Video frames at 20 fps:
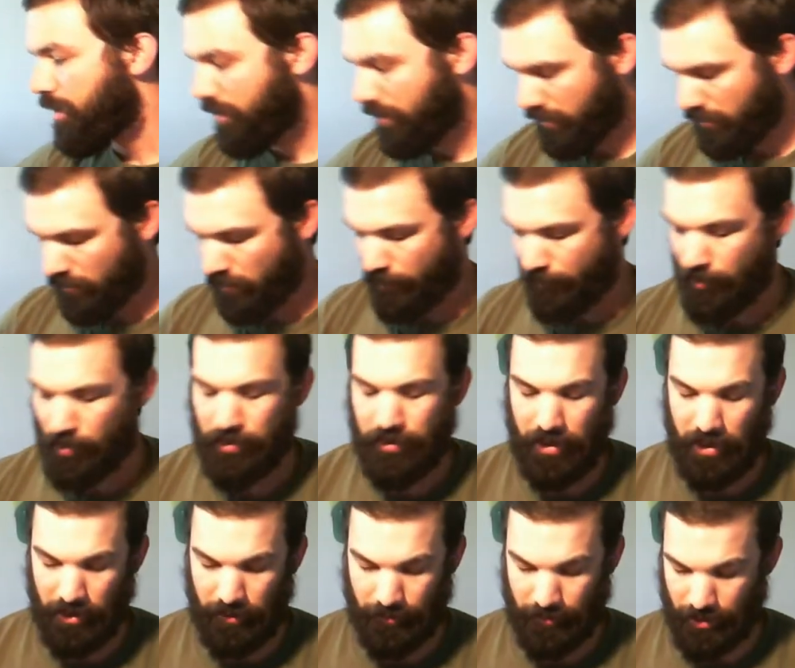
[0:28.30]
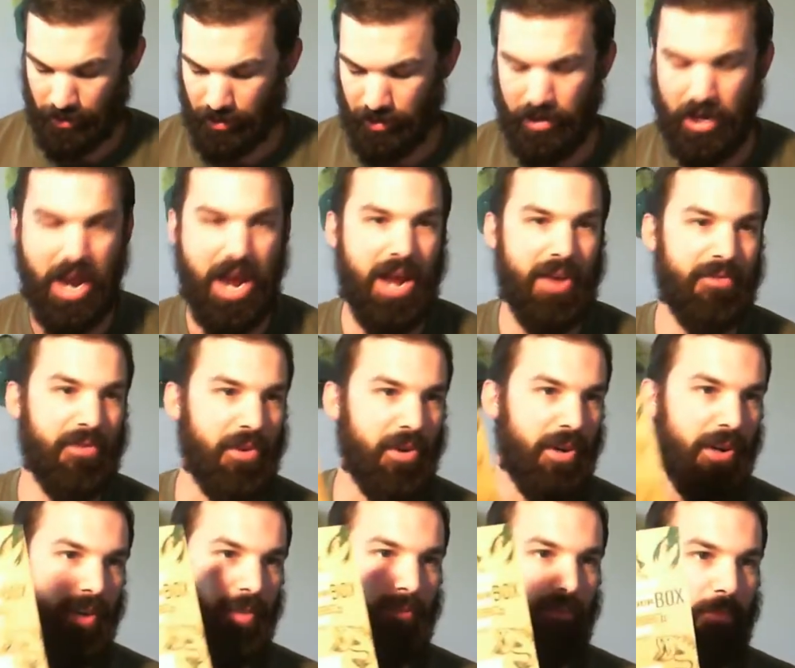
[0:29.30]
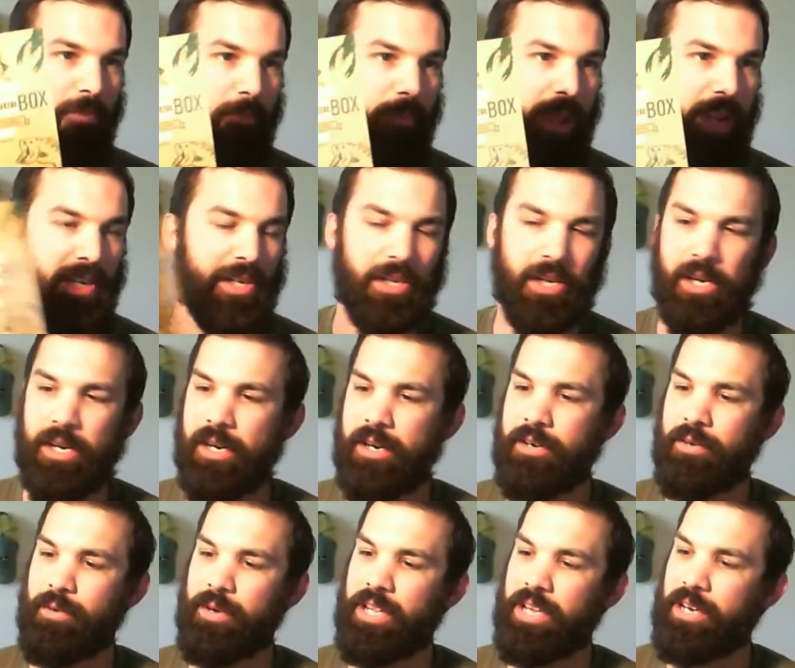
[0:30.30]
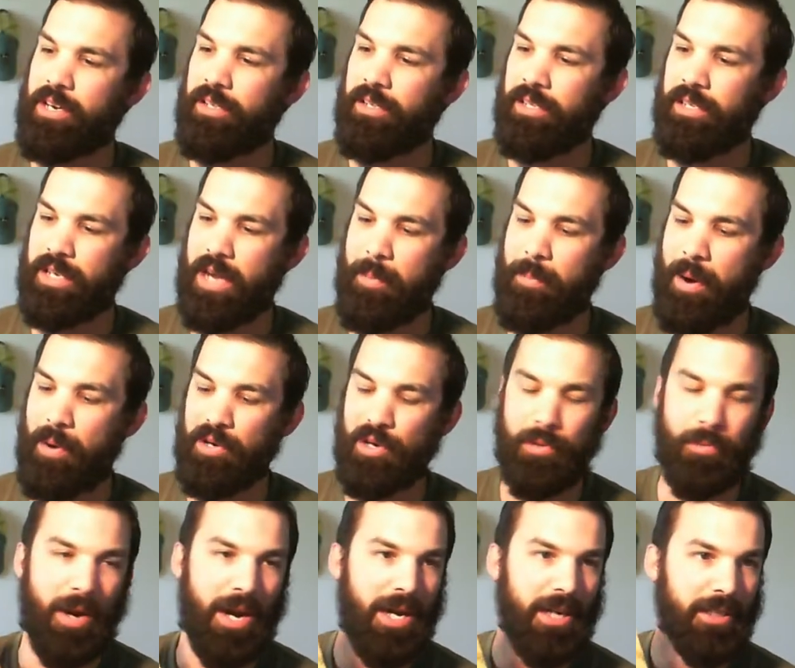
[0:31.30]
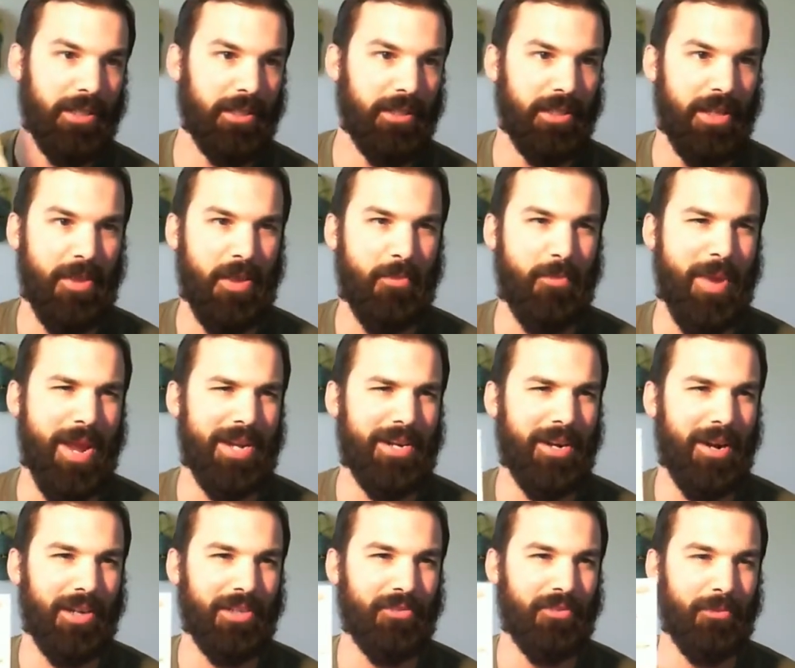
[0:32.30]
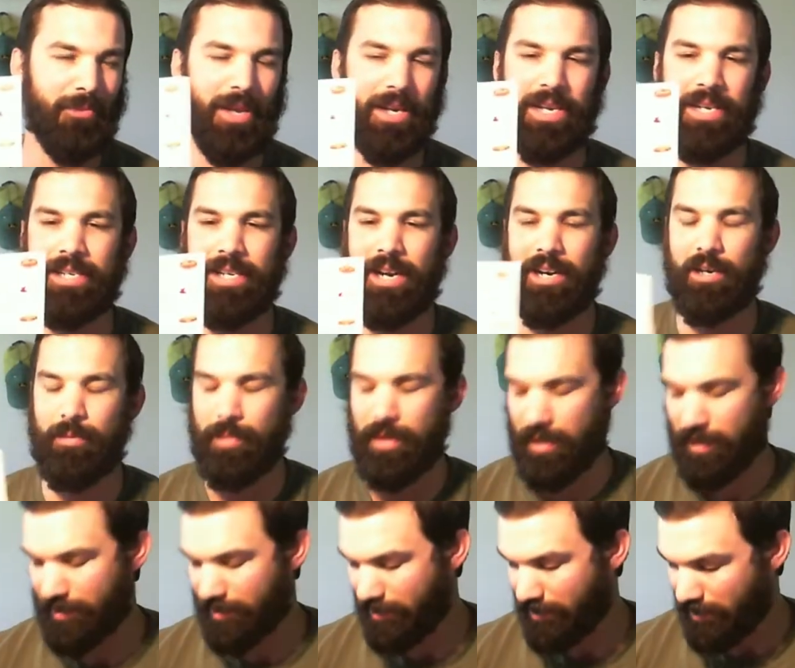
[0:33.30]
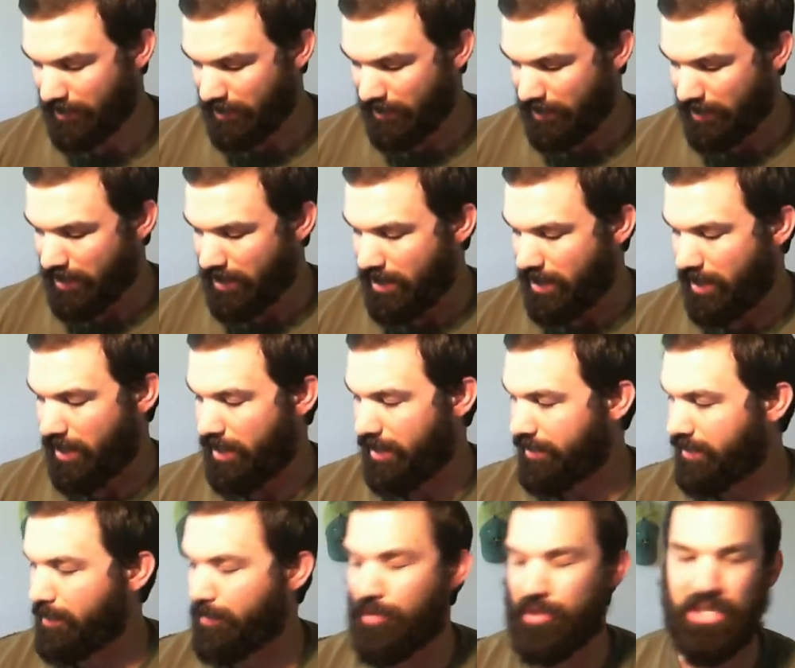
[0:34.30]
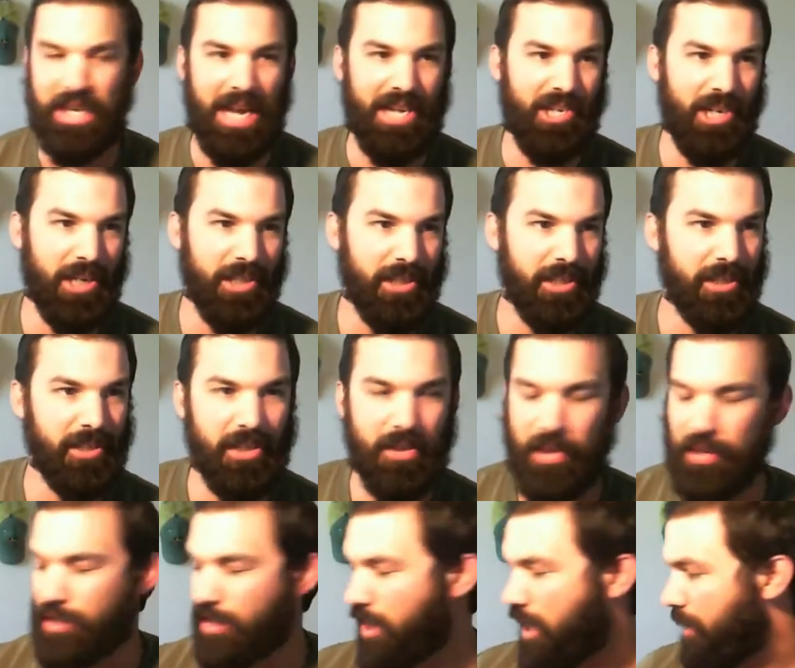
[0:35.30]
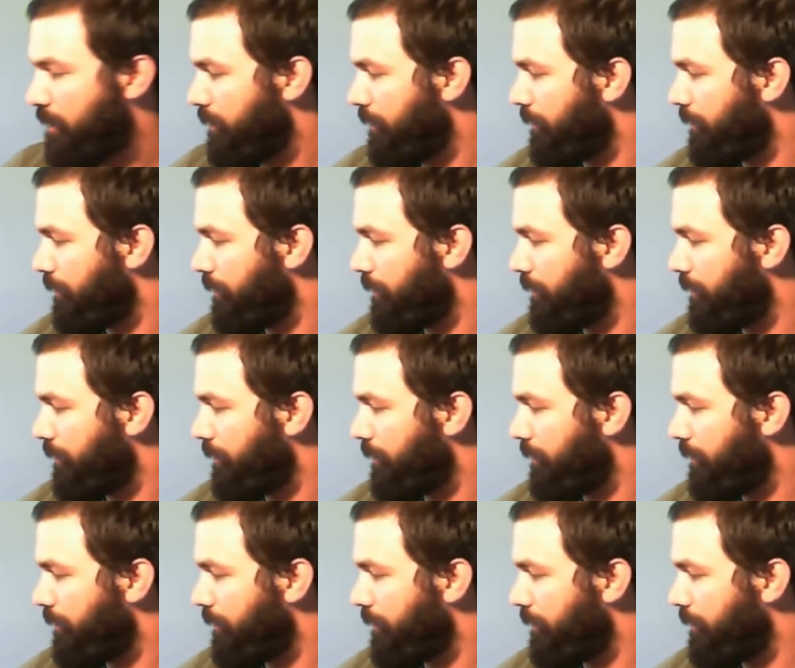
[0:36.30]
So first things first, you have your bait card, or they call it about your box. I think bait card's from Lucky Tackle Box. Dibble Digest on the top.